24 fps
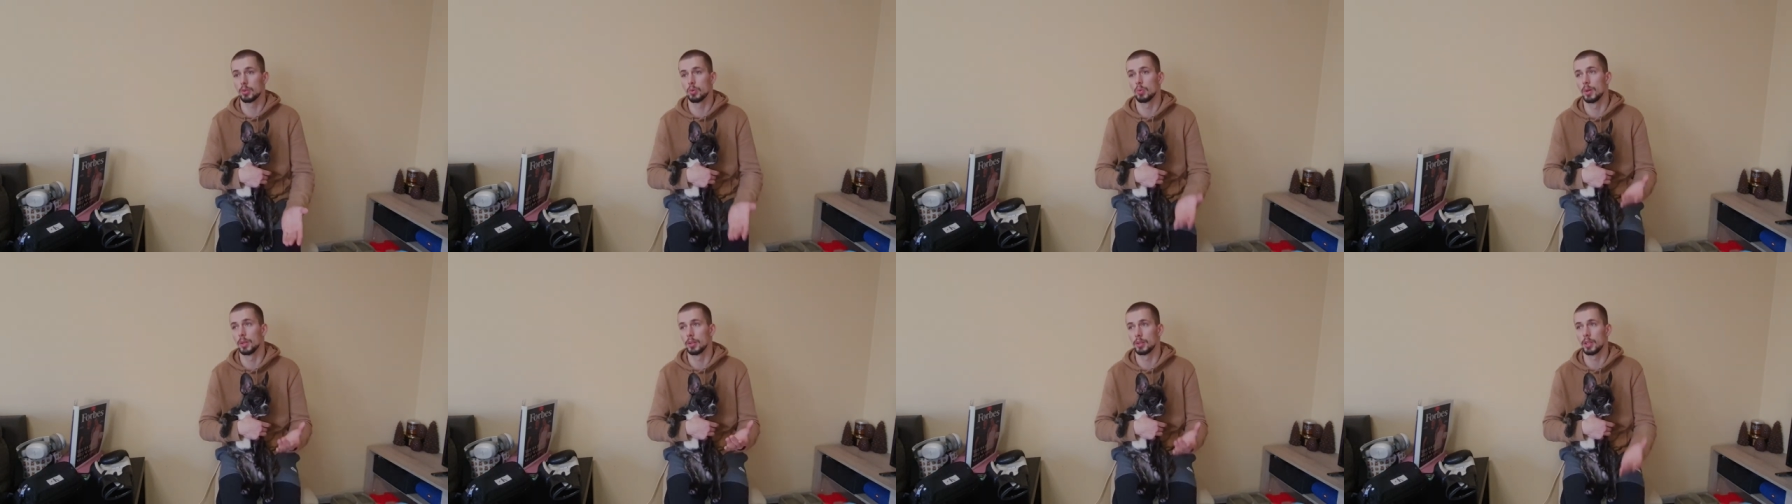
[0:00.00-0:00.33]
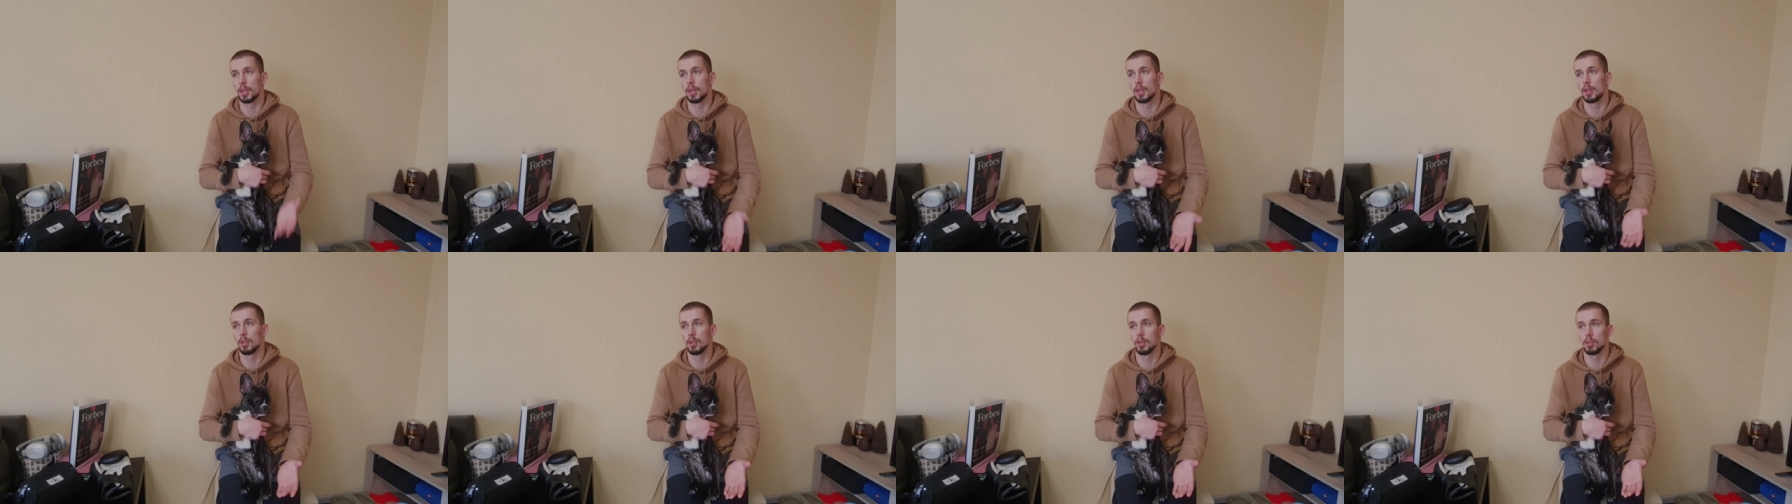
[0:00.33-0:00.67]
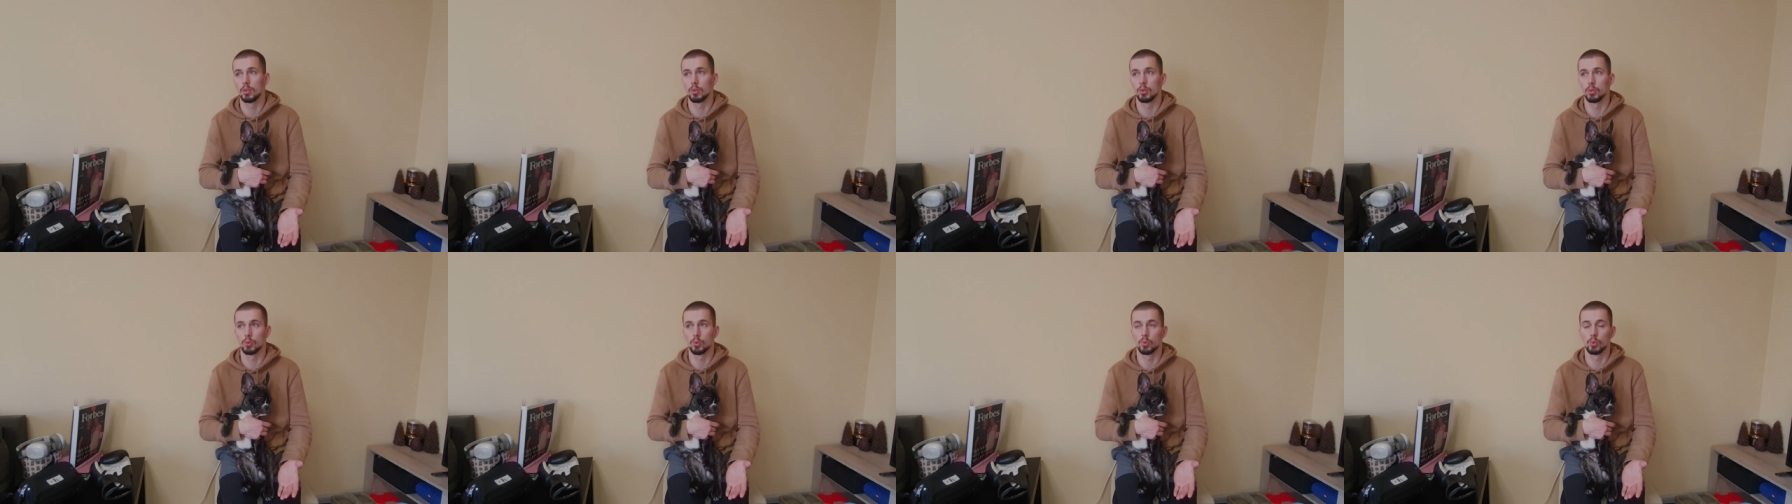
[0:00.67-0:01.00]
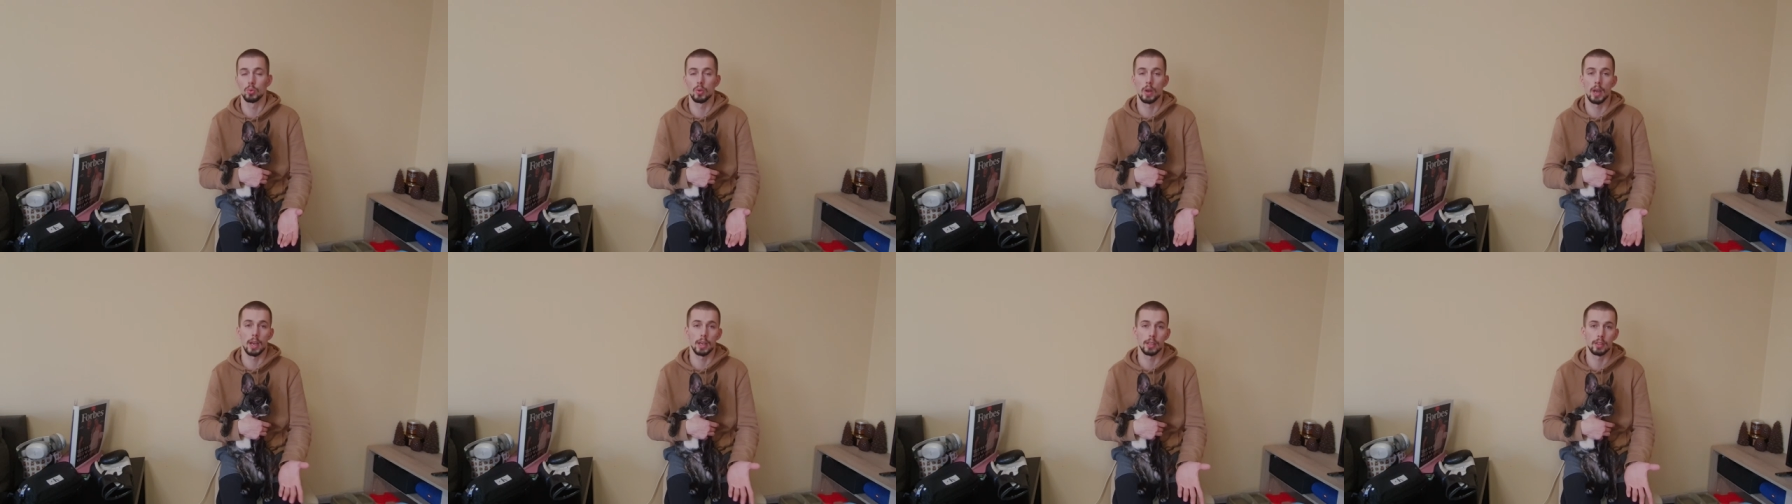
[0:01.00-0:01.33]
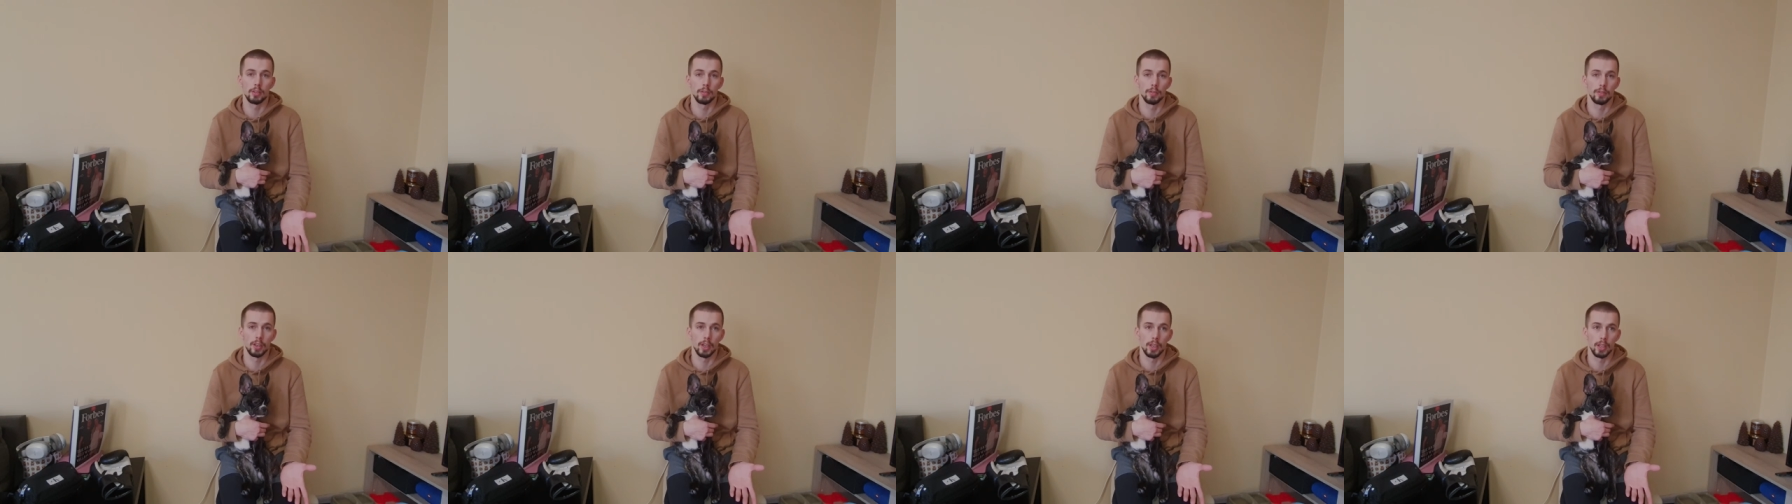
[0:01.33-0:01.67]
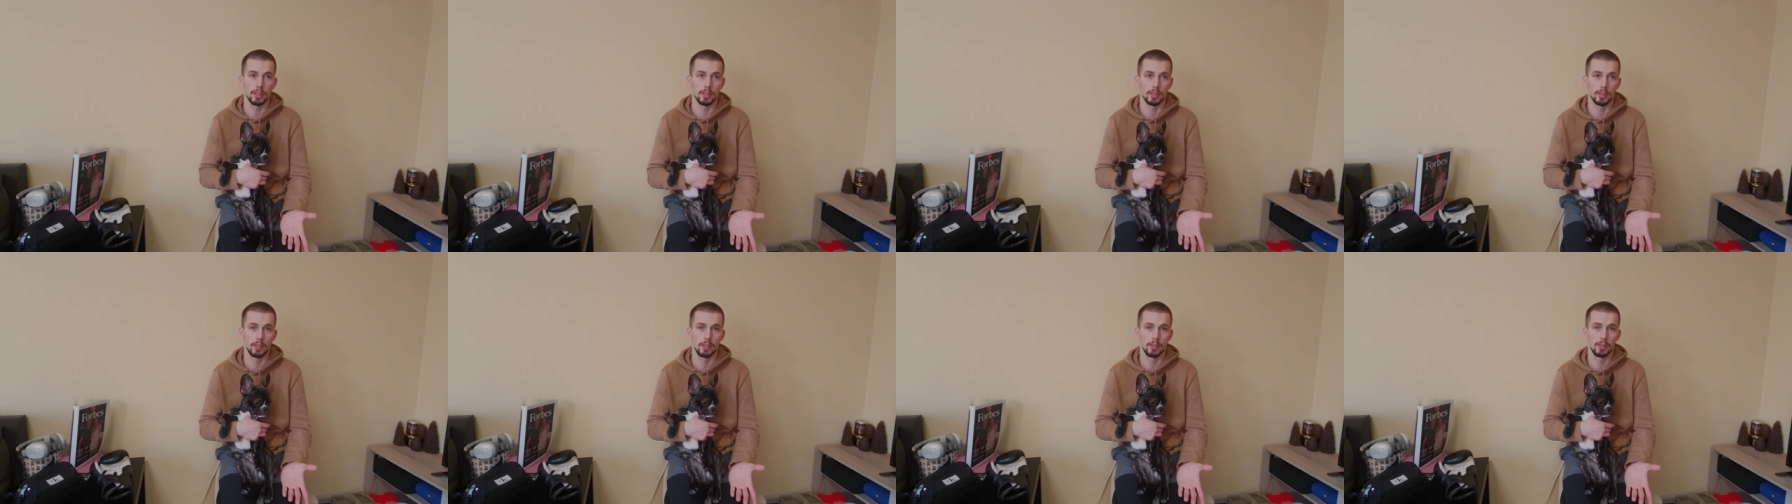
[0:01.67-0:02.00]
one day you do active
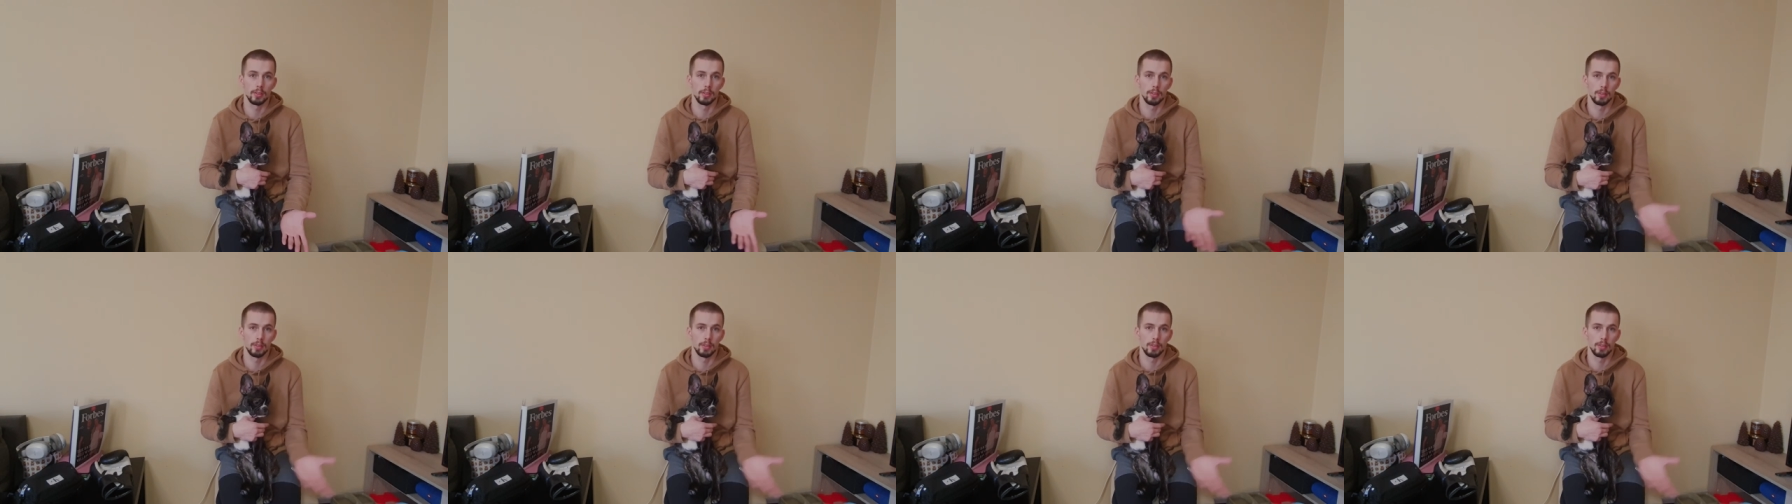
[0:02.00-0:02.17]
rest.